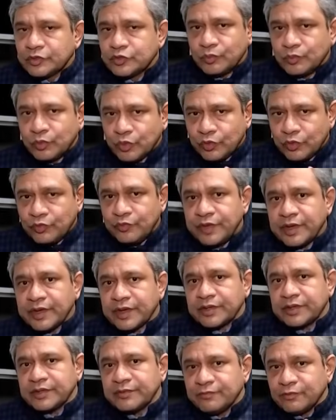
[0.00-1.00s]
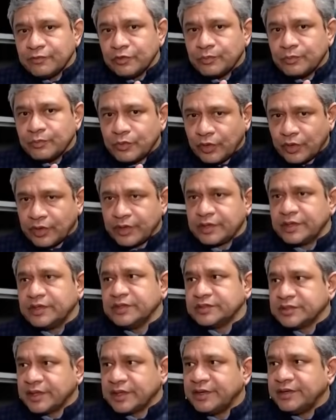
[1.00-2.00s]
So more we get the full product
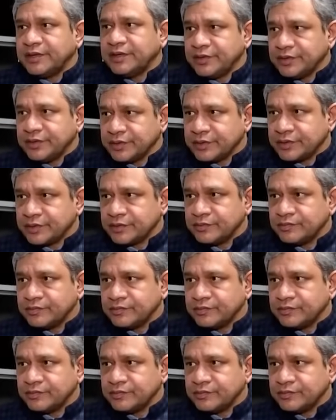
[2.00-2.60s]
design here,